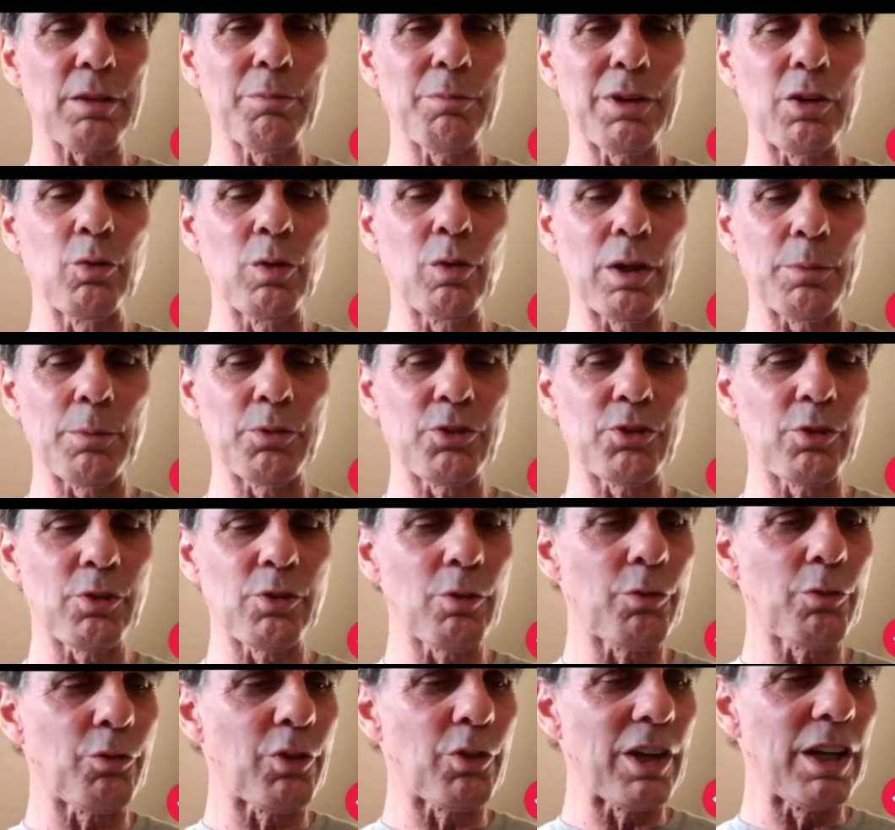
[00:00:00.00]
gentleman
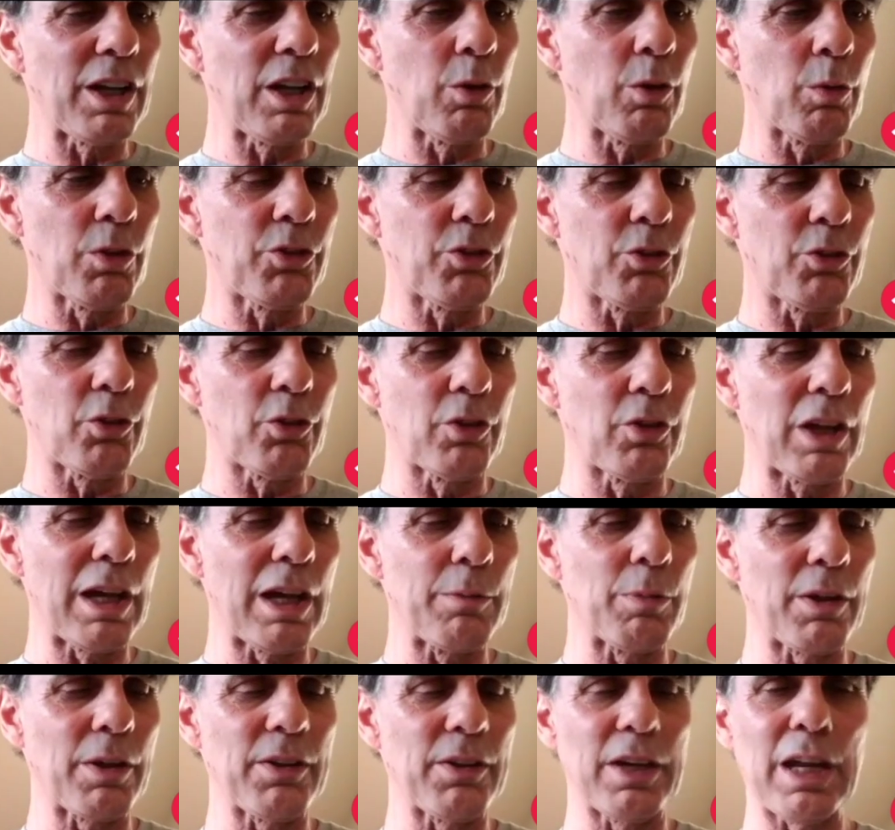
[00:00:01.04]
who I'm still friendly
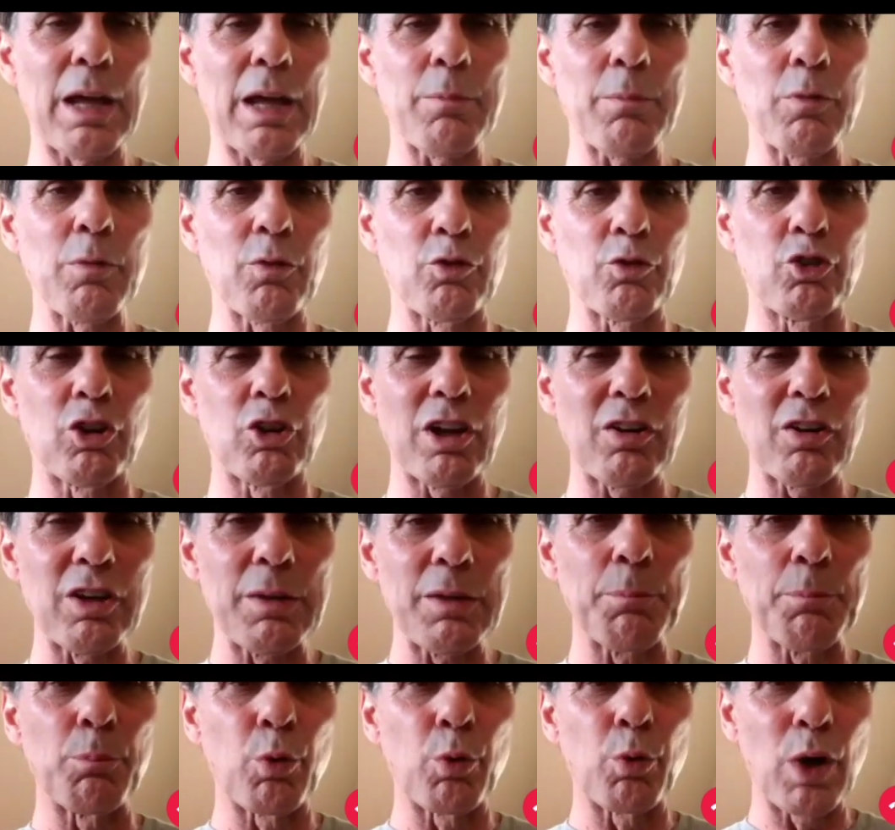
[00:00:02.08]
with today by the name
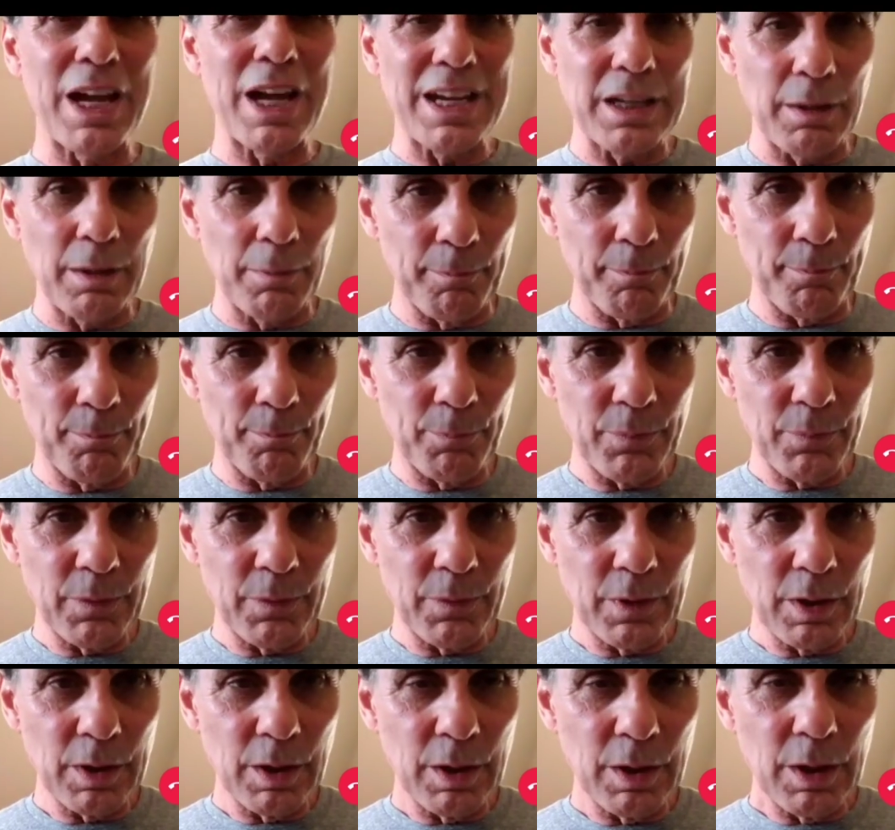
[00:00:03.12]
of Jerry
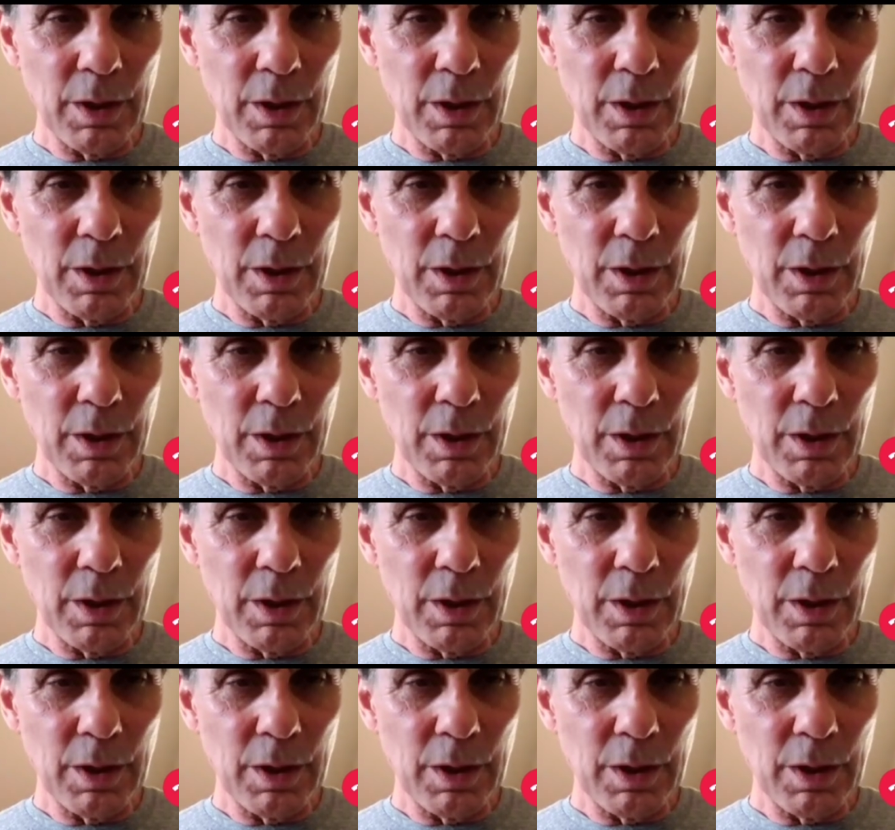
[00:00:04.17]
Brainham.